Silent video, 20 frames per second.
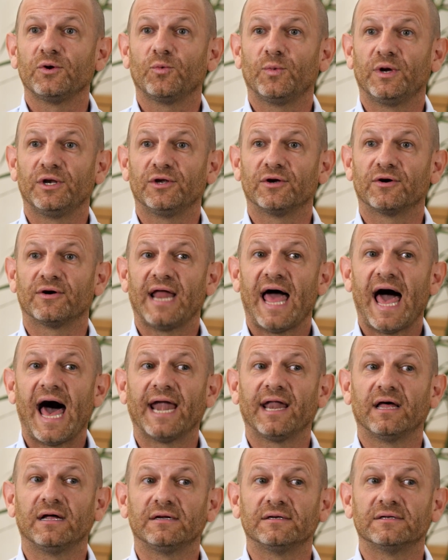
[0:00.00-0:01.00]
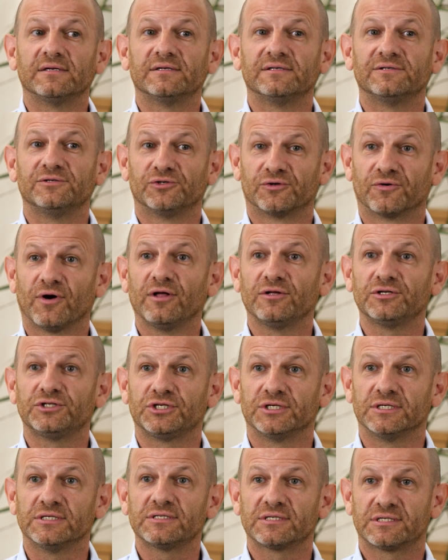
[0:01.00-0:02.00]
when you're an adult
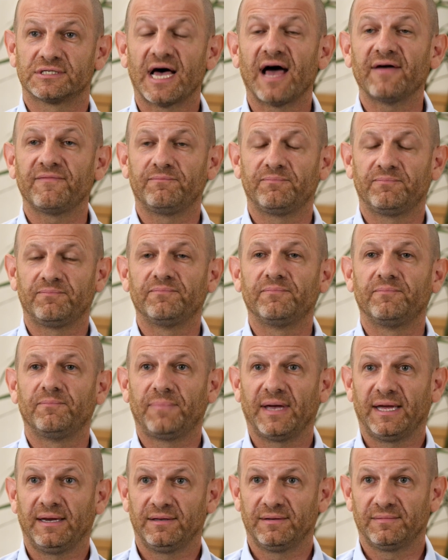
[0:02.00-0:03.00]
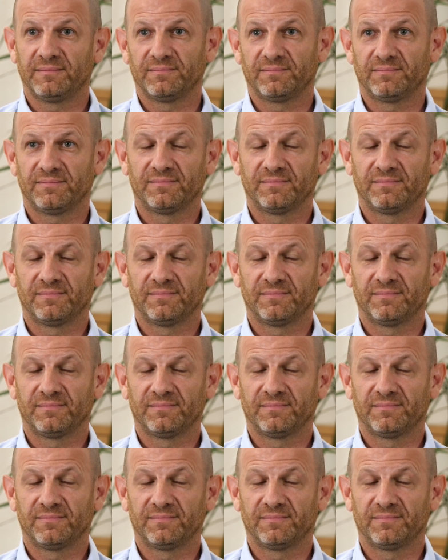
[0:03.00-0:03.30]
neurologist, because I've been